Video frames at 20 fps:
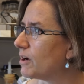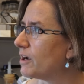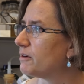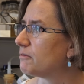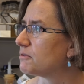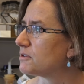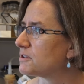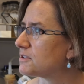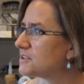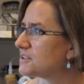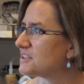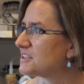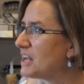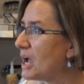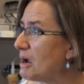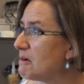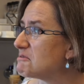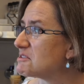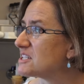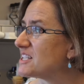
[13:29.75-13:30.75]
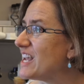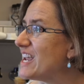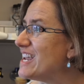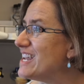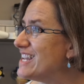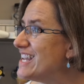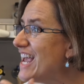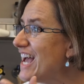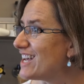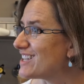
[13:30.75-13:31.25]
I would say
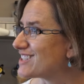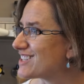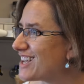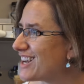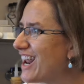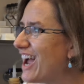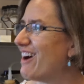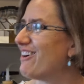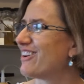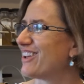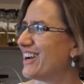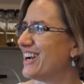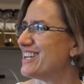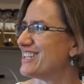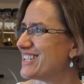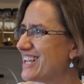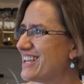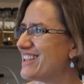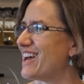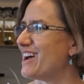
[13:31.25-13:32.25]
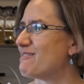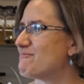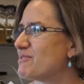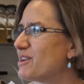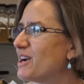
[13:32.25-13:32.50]
yes, and how can I say that?